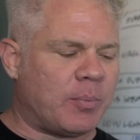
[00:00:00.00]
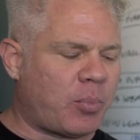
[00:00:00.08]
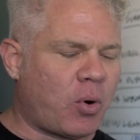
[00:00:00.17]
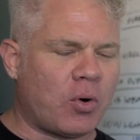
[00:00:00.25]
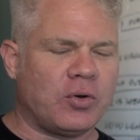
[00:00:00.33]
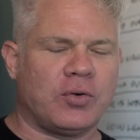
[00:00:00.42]

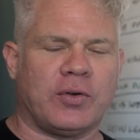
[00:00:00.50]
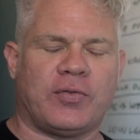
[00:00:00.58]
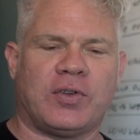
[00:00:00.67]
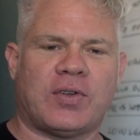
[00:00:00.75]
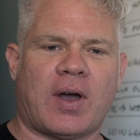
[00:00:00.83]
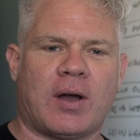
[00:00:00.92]
portrait
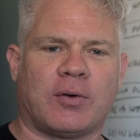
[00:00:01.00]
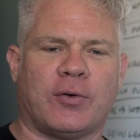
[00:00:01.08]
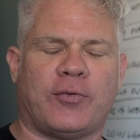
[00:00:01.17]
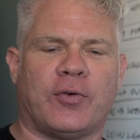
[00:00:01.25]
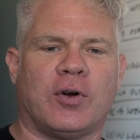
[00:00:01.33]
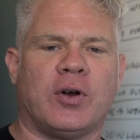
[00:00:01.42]

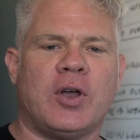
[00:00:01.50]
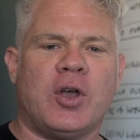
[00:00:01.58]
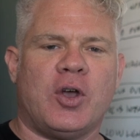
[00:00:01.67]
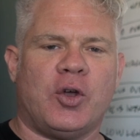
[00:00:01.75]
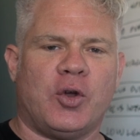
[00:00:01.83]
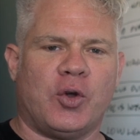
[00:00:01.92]
photographer
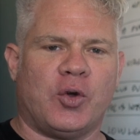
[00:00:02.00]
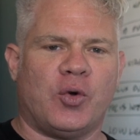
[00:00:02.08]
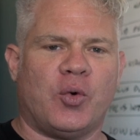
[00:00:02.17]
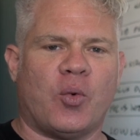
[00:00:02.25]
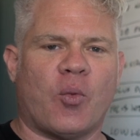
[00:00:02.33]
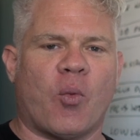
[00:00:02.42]

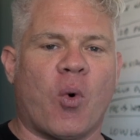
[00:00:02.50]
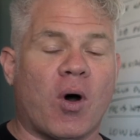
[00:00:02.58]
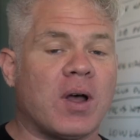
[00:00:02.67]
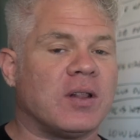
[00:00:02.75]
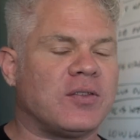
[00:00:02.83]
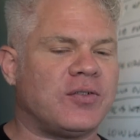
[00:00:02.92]
who
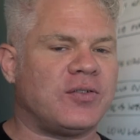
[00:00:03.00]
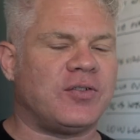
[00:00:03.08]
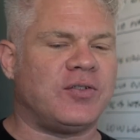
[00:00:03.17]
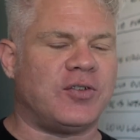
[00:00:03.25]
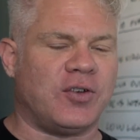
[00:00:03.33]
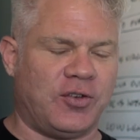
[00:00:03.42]

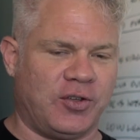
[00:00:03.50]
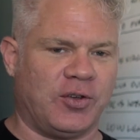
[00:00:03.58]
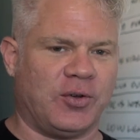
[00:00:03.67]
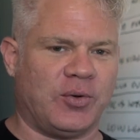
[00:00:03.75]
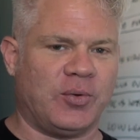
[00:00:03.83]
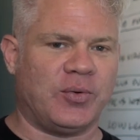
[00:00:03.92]
wants to
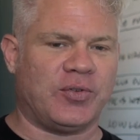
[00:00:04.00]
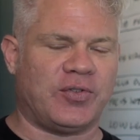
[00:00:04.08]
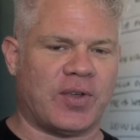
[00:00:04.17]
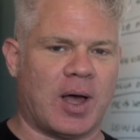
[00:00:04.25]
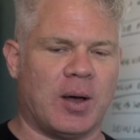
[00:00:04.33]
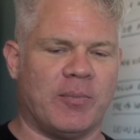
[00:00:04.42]
do
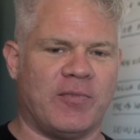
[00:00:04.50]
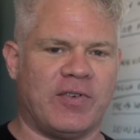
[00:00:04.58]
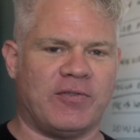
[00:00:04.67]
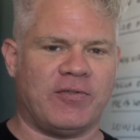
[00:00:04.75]
some